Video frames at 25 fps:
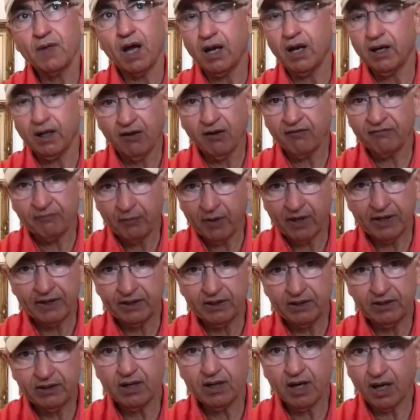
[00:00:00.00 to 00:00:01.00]
I love
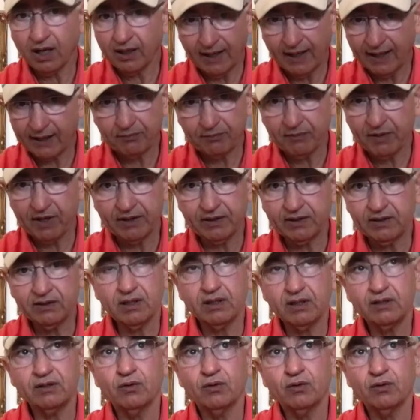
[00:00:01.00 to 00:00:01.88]
money, I like money,